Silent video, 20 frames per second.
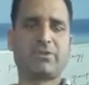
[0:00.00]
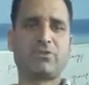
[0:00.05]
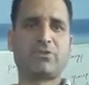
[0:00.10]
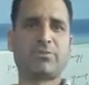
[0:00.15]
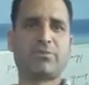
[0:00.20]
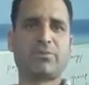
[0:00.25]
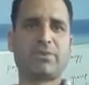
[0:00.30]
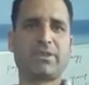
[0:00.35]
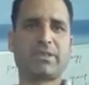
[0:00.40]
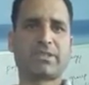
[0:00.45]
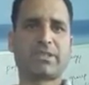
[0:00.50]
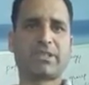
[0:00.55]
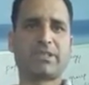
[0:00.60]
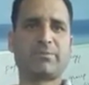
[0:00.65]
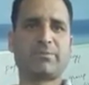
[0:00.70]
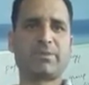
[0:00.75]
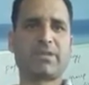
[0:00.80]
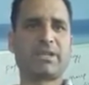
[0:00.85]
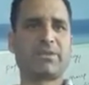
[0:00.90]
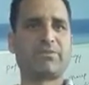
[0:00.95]
Jammu and
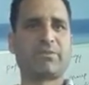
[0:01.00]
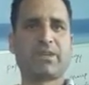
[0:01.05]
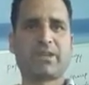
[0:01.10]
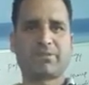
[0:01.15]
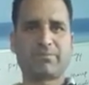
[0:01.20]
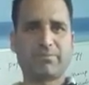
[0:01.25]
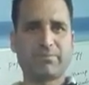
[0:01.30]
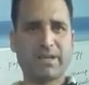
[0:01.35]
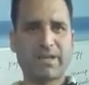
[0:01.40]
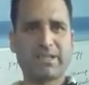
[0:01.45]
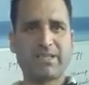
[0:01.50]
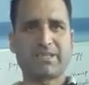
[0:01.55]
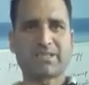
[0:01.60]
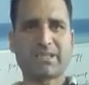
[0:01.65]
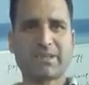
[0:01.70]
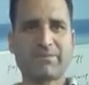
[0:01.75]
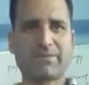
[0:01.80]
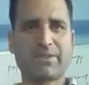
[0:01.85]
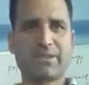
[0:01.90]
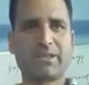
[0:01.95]
Kashmir and we are badly
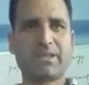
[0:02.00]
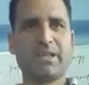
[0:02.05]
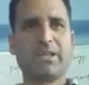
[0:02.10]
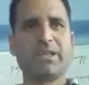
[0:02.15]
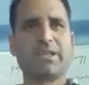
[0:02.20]
suffering.